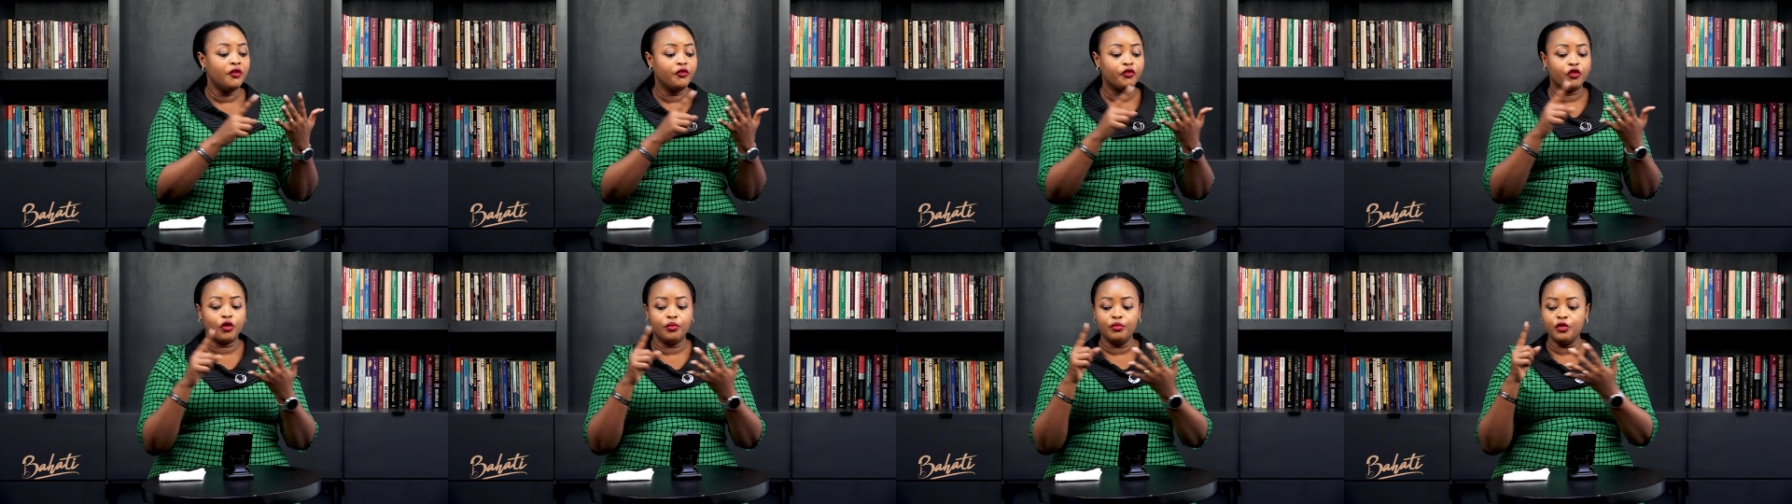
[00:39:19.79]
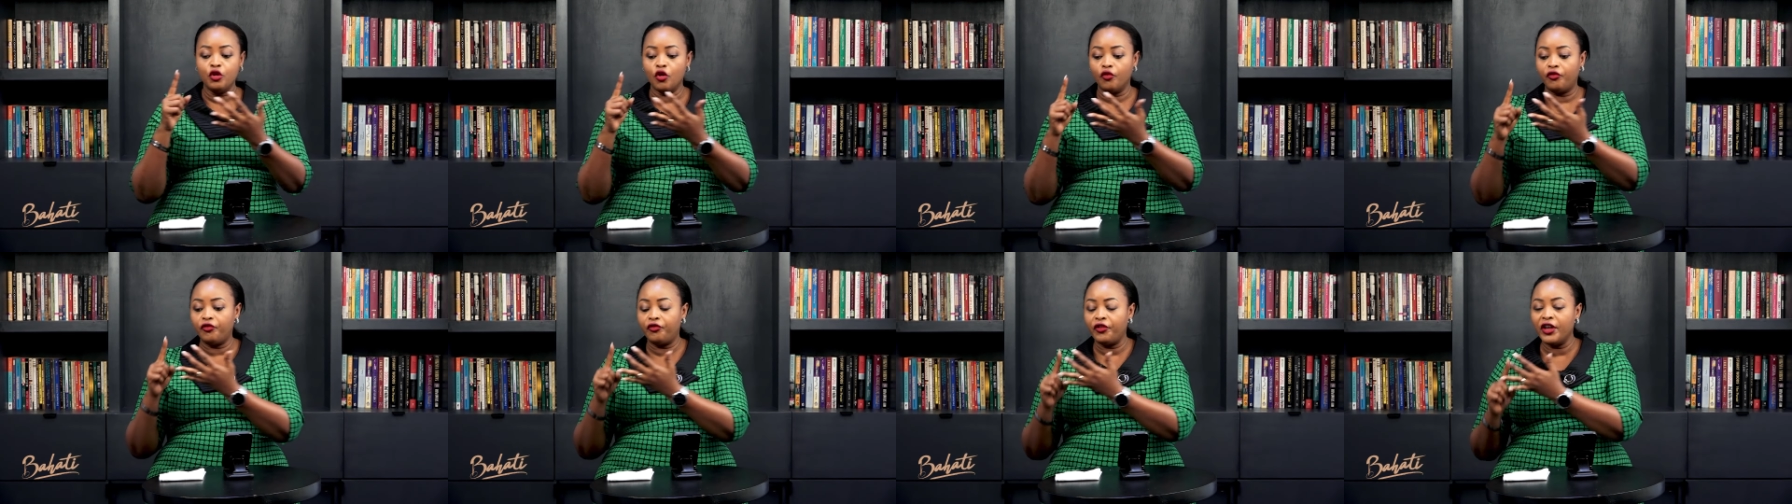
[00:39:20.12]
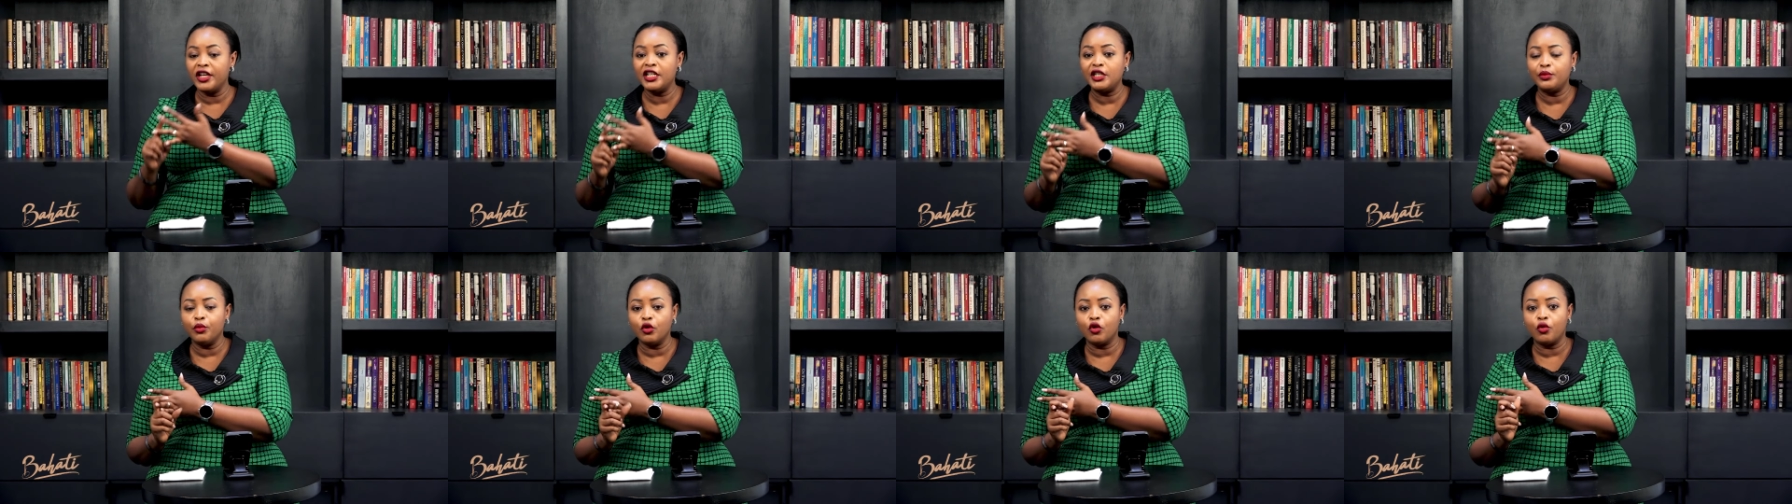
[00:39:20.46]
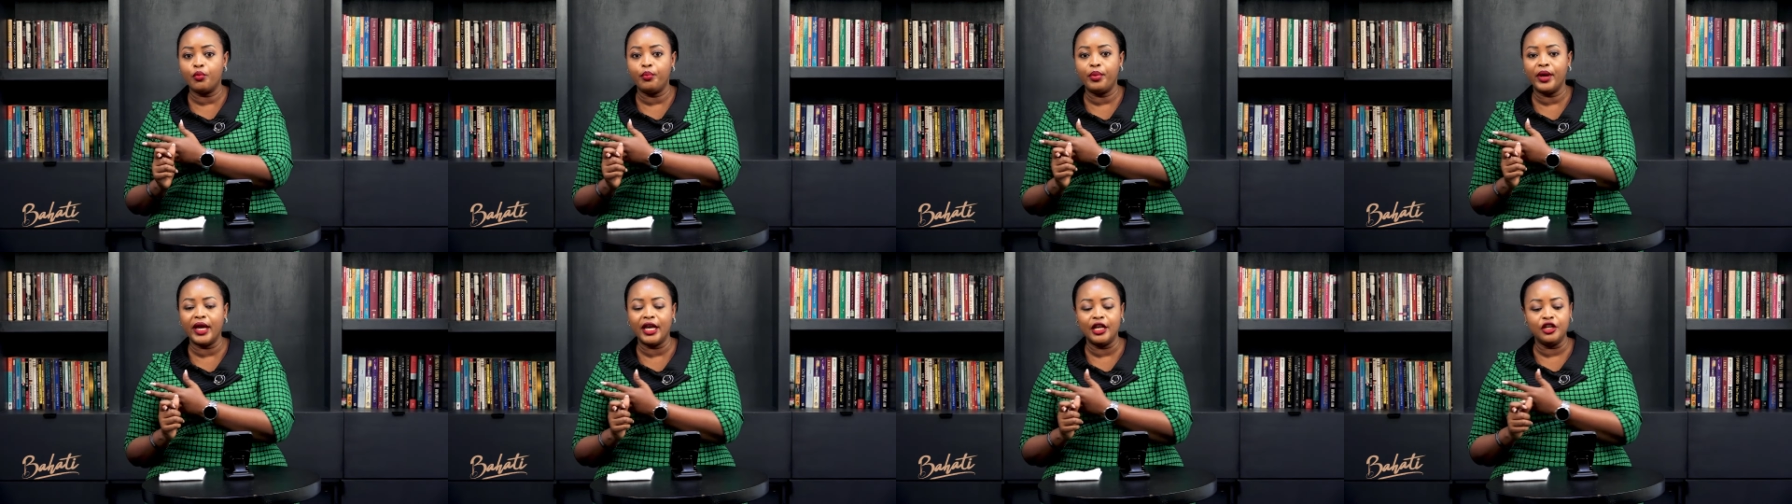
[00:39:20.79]
from your
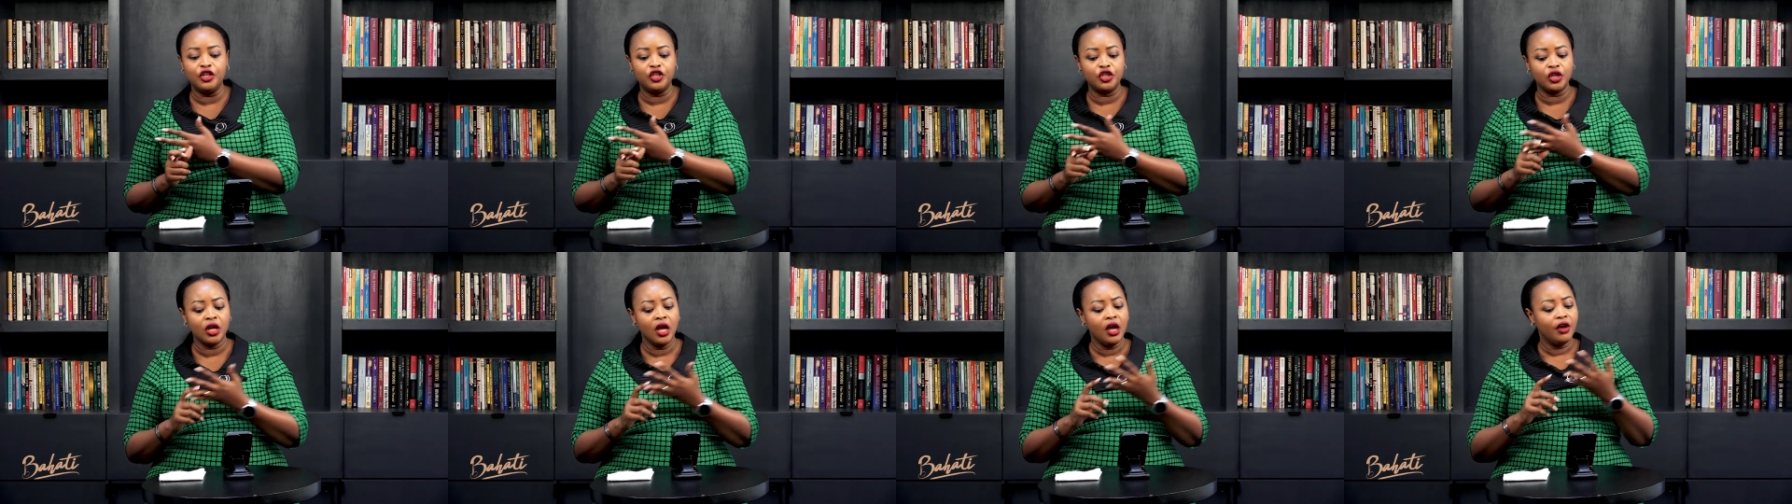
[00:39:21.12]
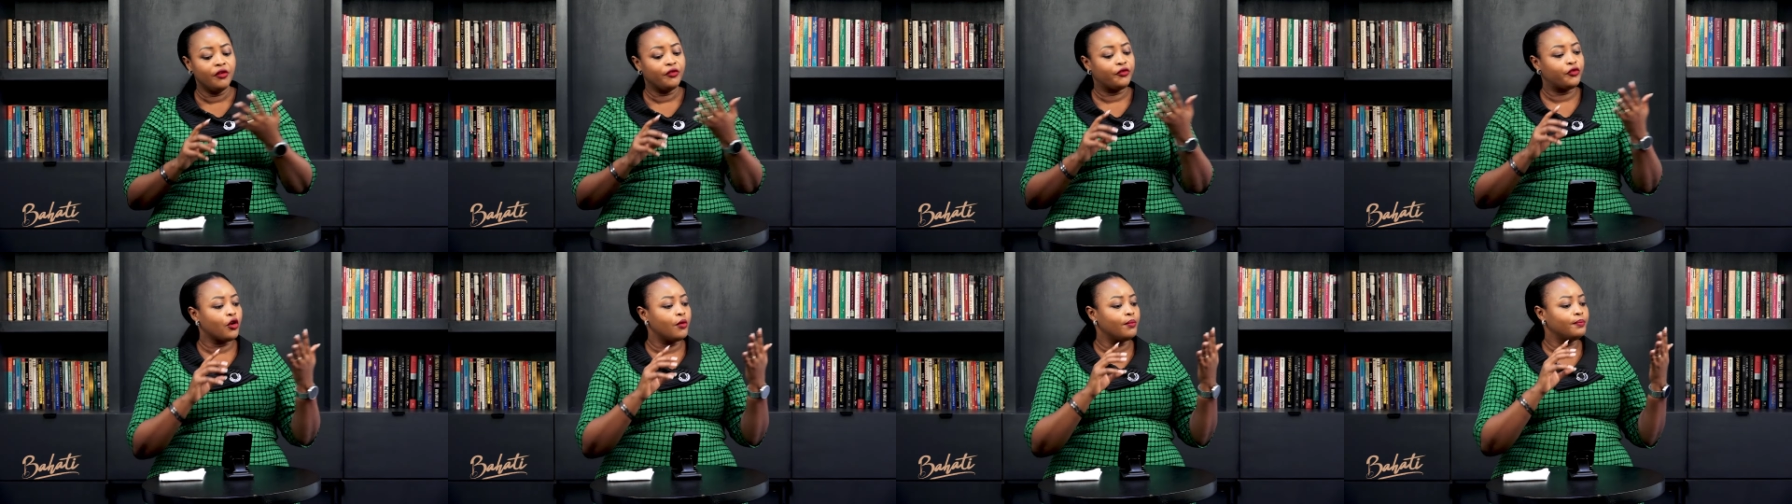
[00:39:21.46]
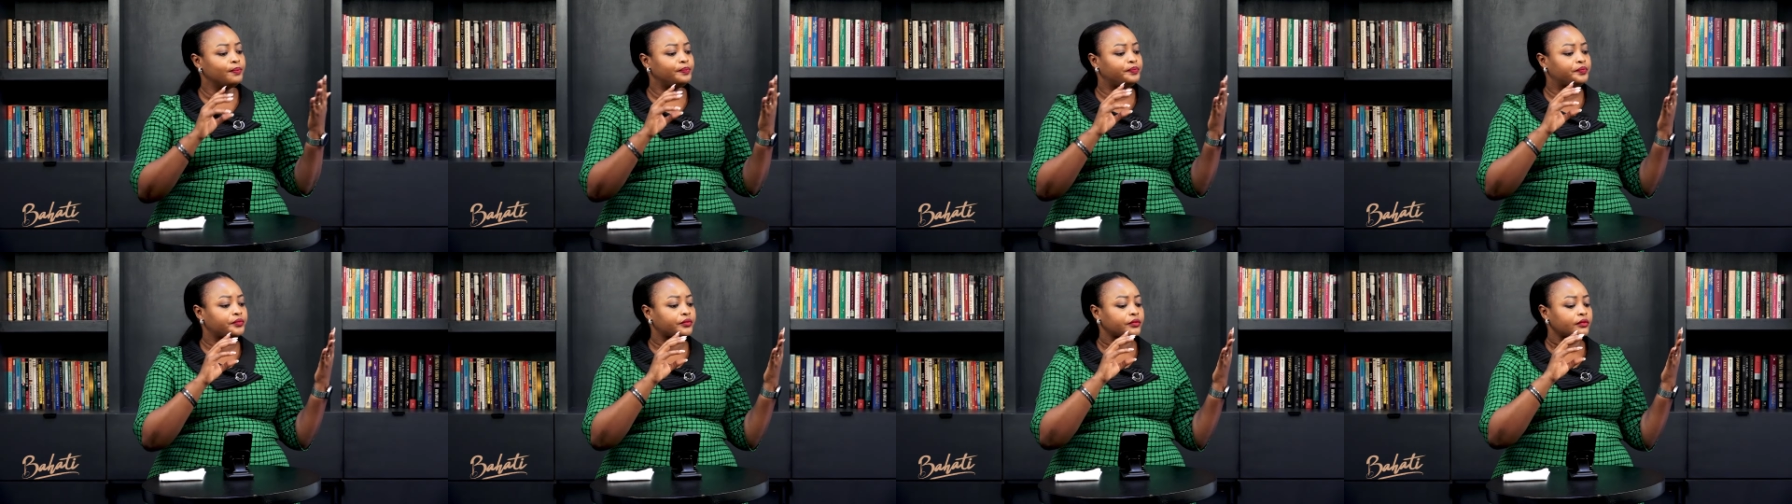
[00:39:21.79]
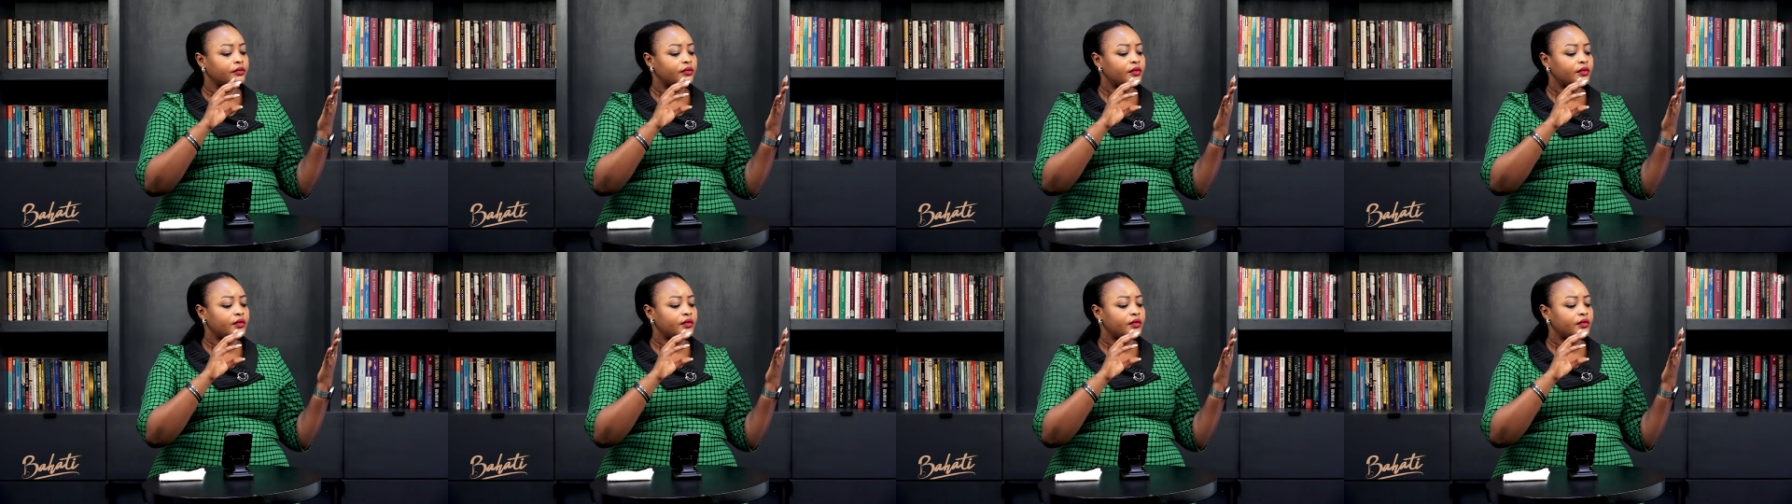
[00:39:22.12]
Facebook page, from